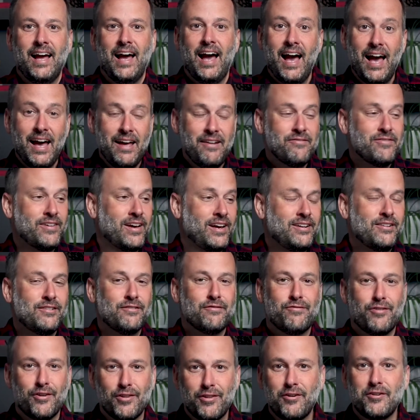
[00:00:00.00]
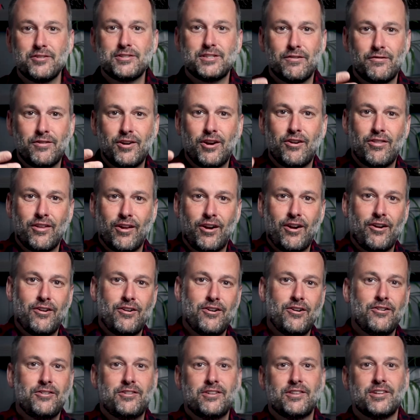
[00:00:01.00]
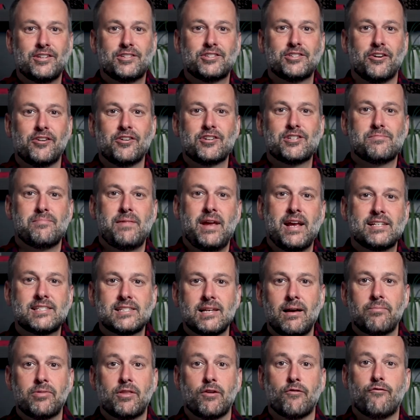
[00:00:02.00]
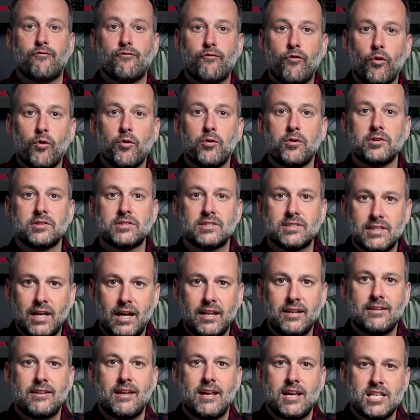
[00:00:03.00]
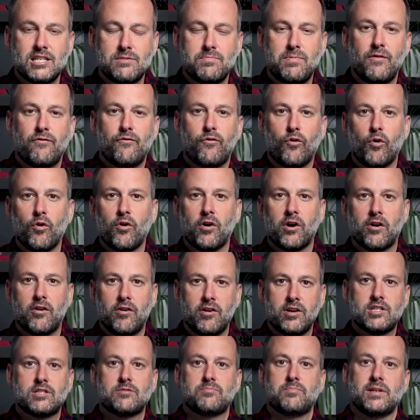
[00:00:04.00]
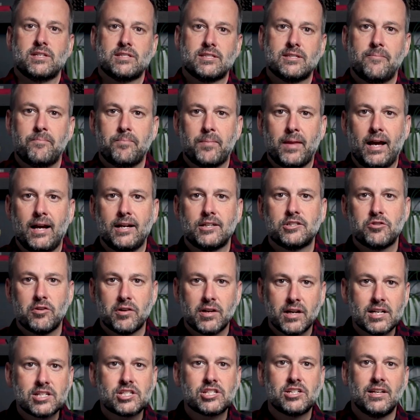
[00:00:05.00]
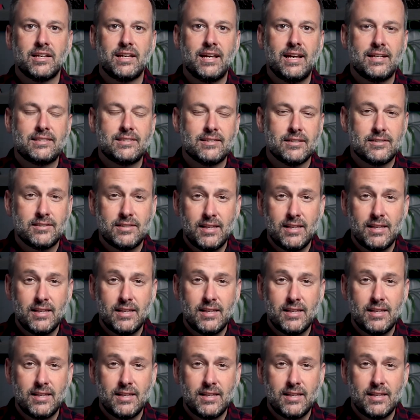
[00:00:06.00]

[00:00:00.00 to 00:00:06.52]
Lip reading: Advent, for those of you that are new to the church, makes up the four Sundays before Christmas. Now, traditionally, it's a